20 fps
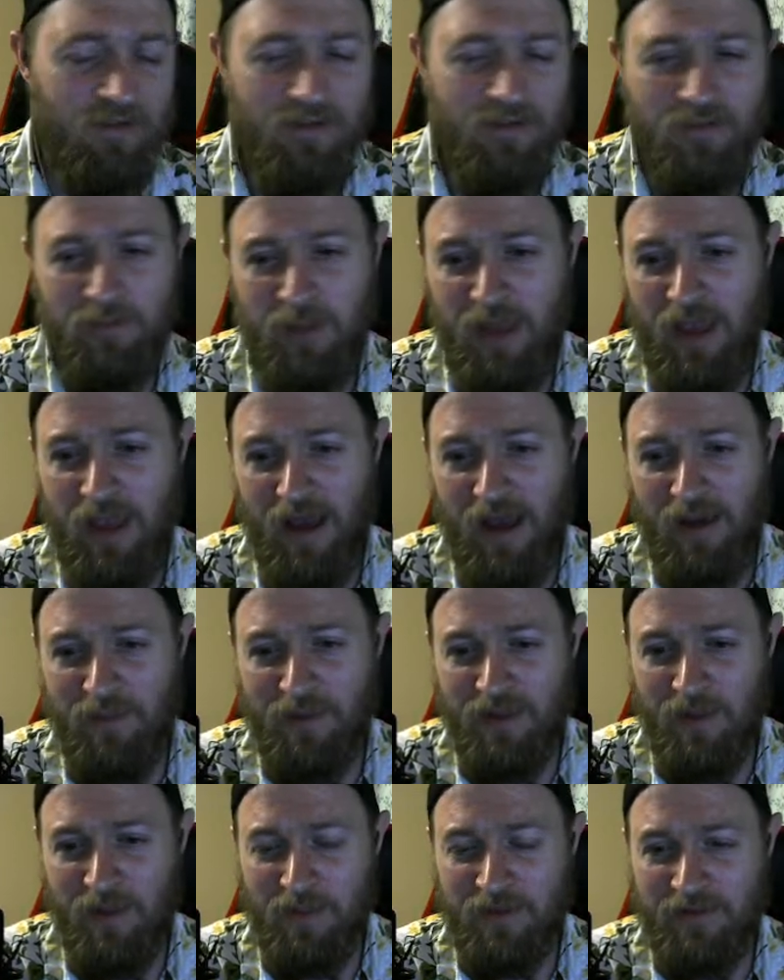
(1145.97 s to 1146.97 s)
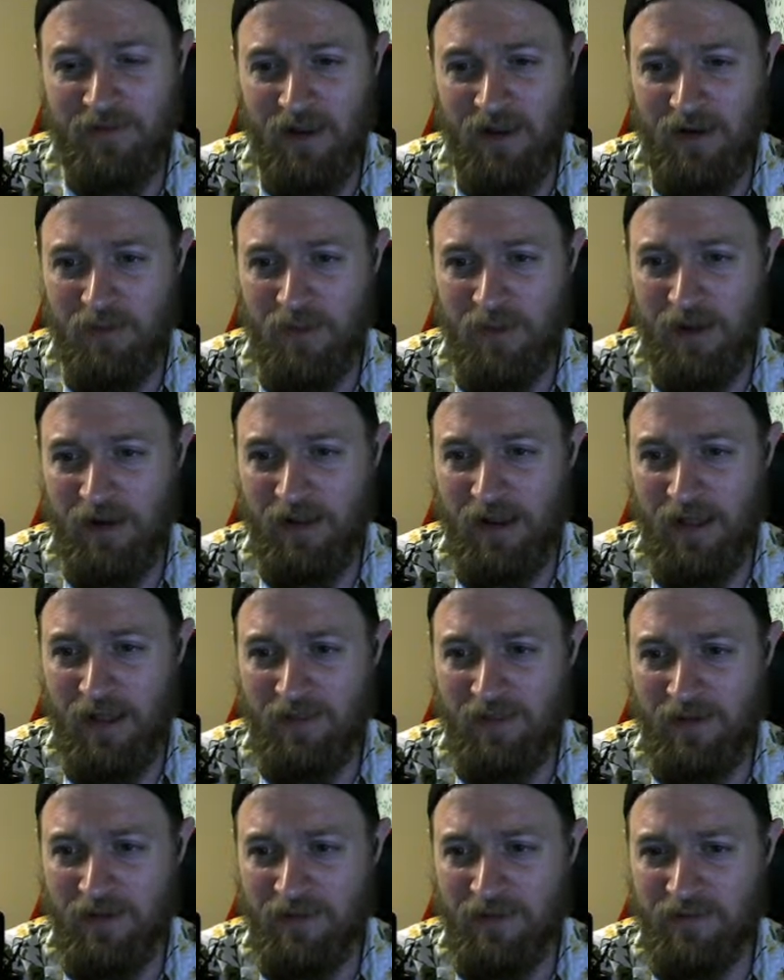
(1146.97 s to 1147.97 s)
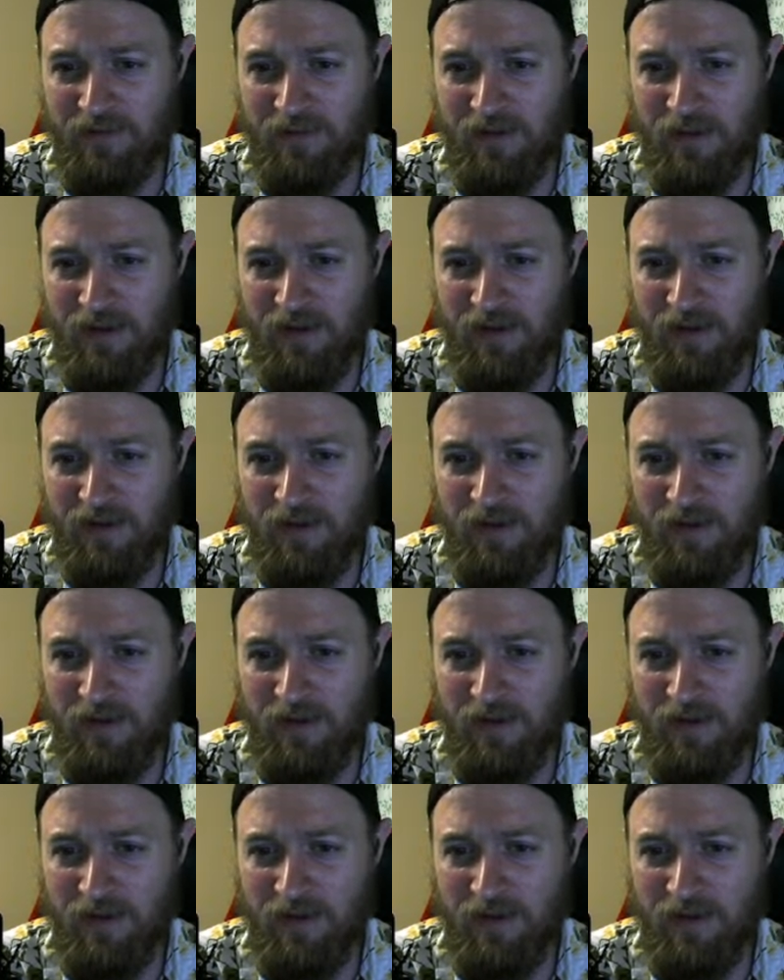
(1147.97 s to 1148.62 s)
But yeah, I'm excited about it. I think it's coming